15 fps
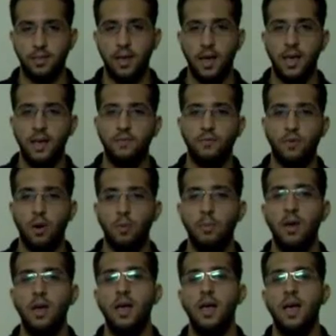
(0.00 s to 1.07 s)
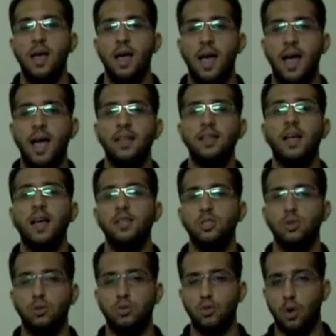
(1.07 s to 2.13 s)
the A from
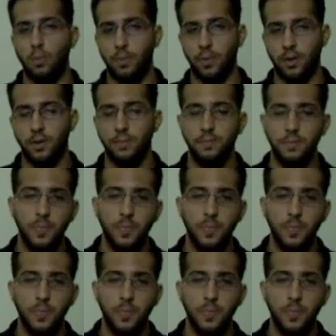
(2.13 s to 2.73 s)
anisotropic.